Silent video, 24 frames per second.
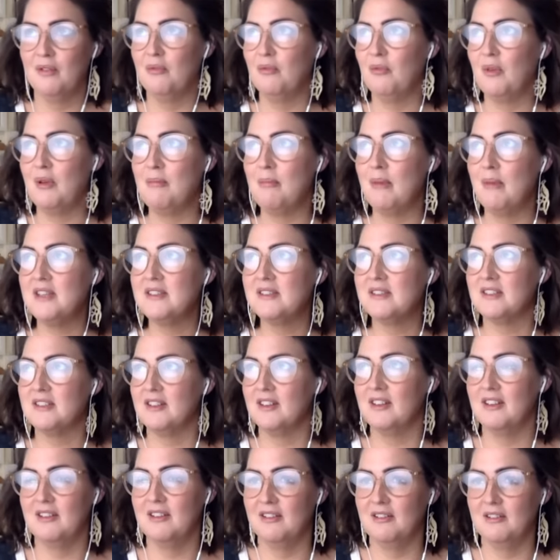we must
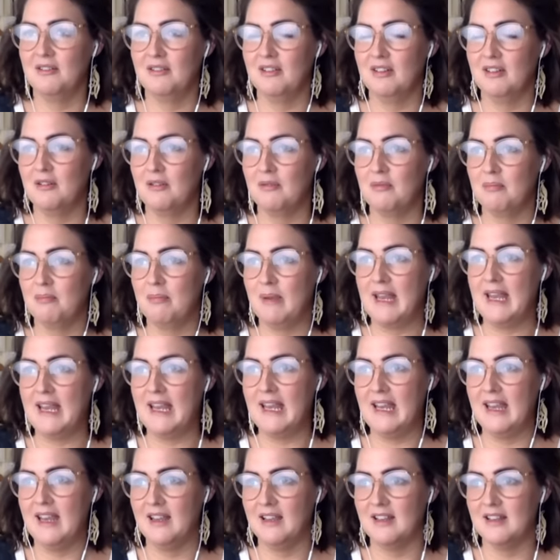
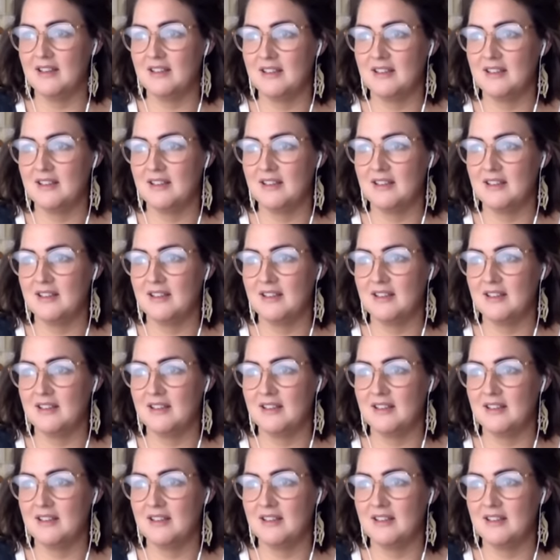be